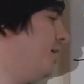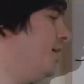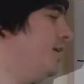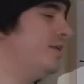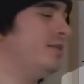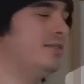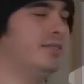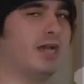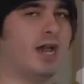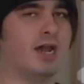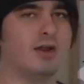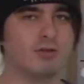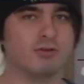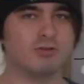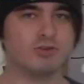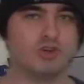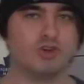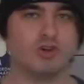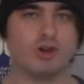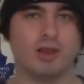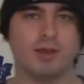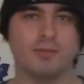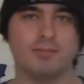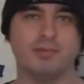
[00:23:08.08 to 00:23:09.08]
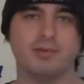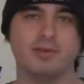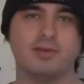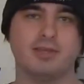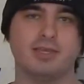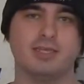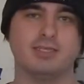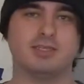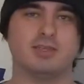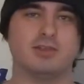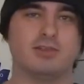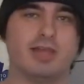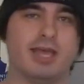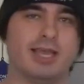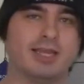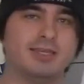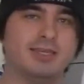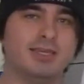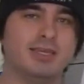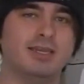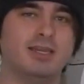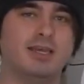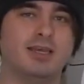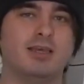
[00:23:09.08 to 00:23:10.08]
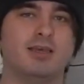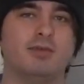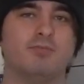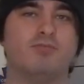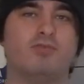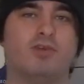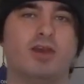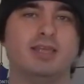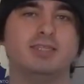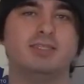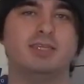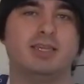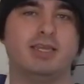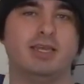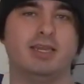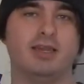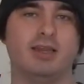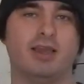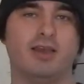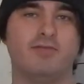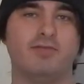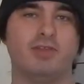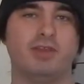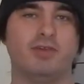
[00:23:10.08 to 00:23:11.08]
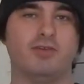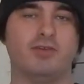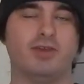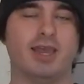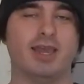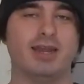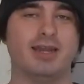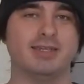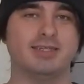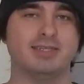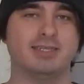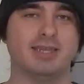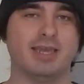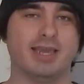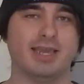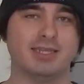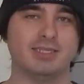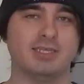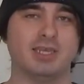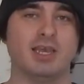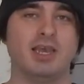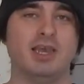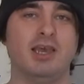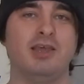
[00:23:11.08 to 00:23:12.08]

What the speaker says: Donald Trump is elected President of the United States,